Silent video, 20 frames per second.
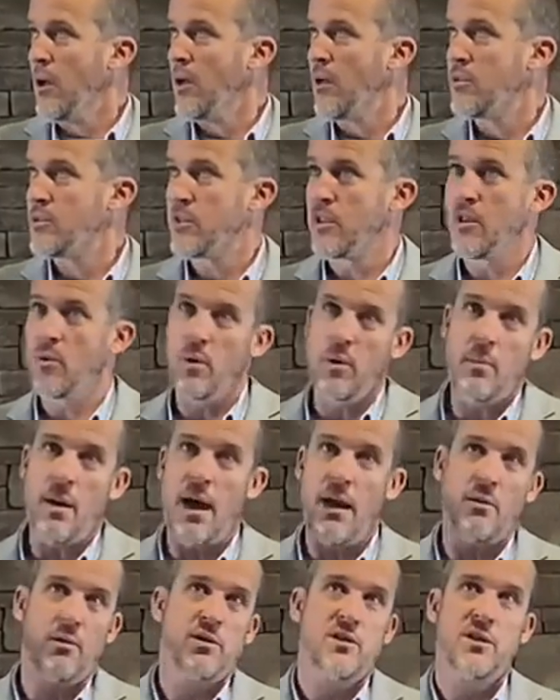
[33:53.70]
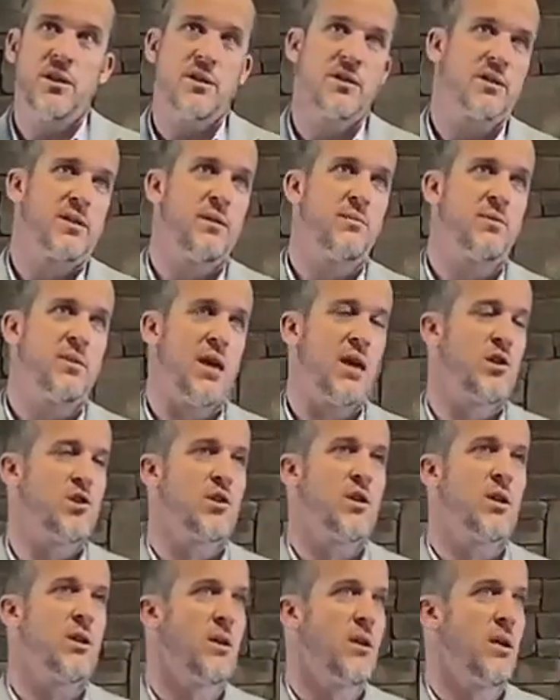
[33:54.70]
so that we might resist
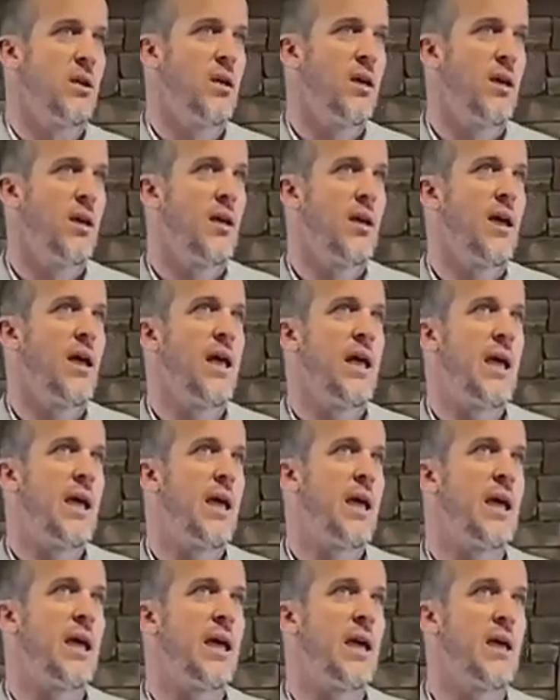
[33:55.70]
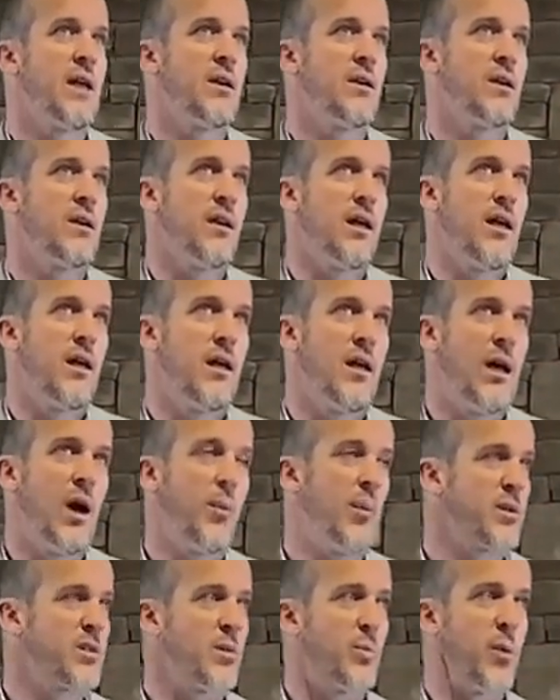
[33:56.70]
temptation and
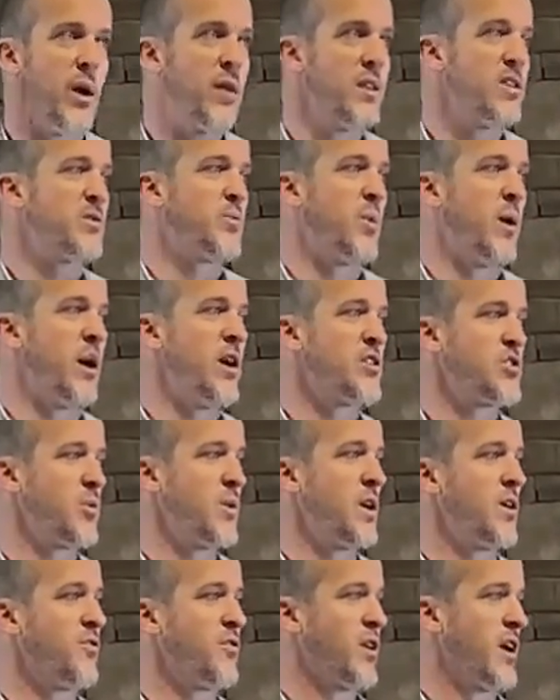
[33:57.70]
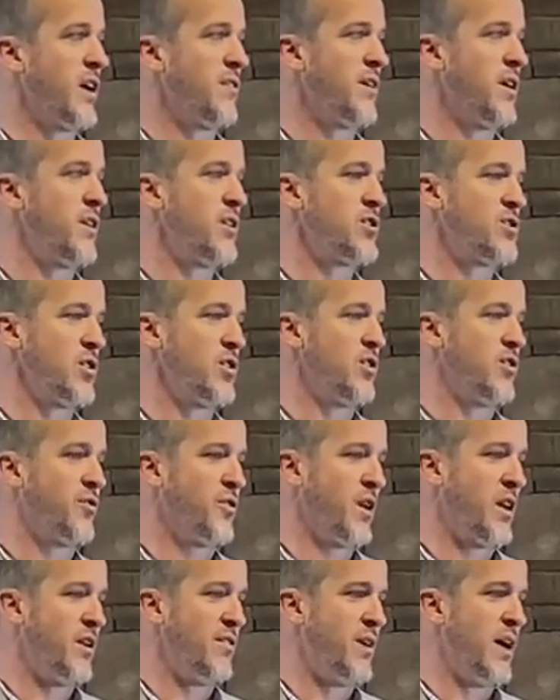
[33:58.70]
help us to pray this prayer so we can forgive others so you'll
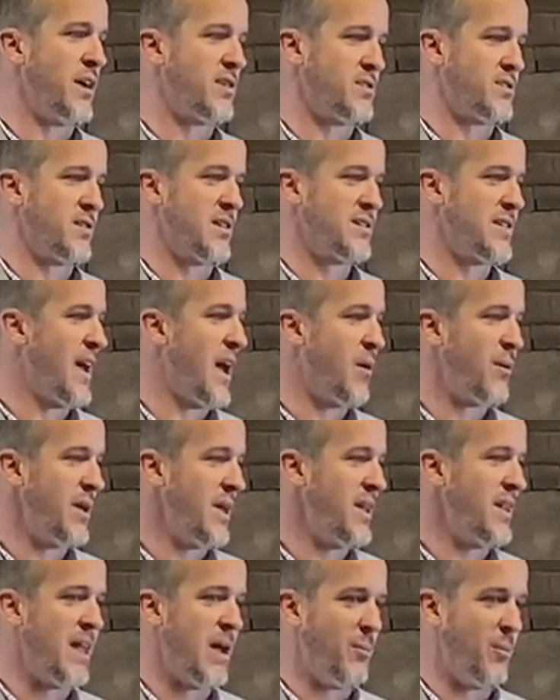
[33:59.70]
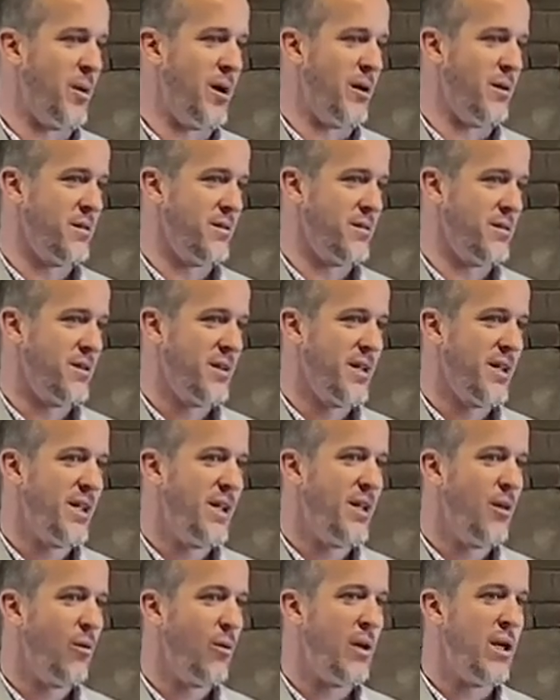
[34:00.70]
forgive us. That's not how we end that prayer.
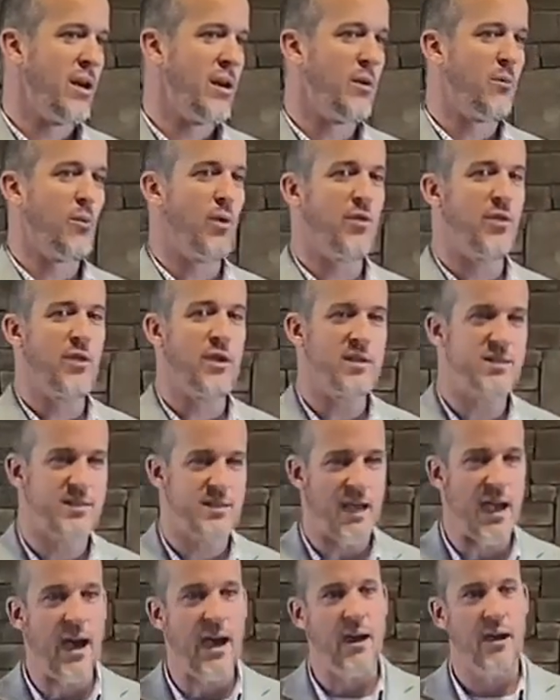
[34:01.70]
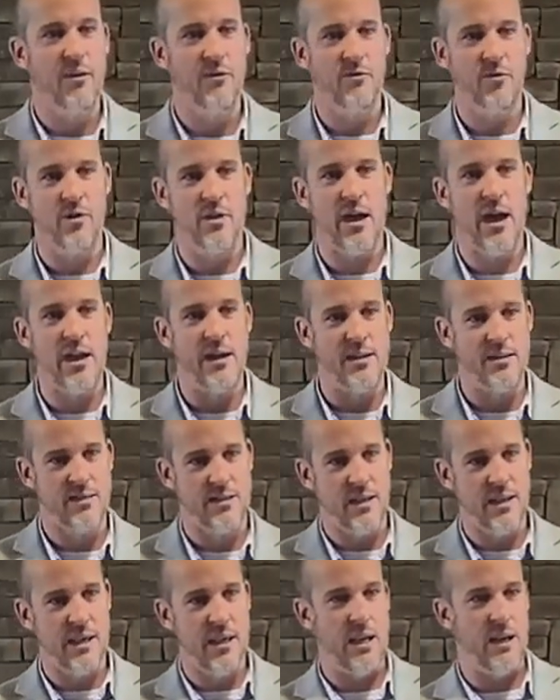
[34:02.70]
We end it with this tag For thine is the
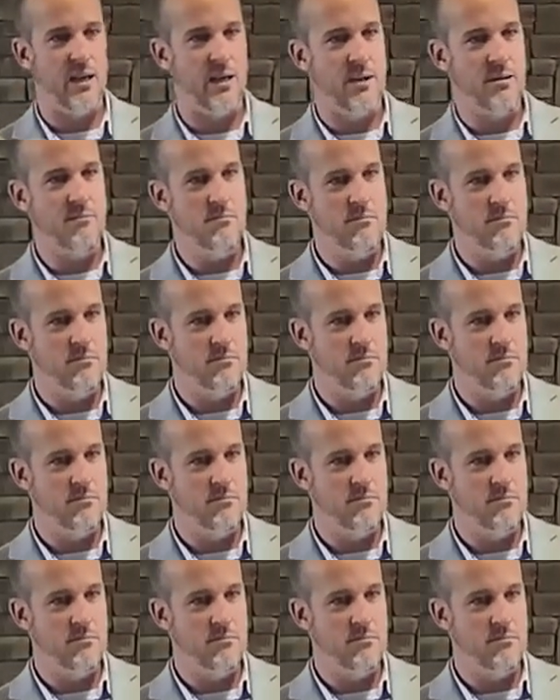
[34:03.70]
kingdom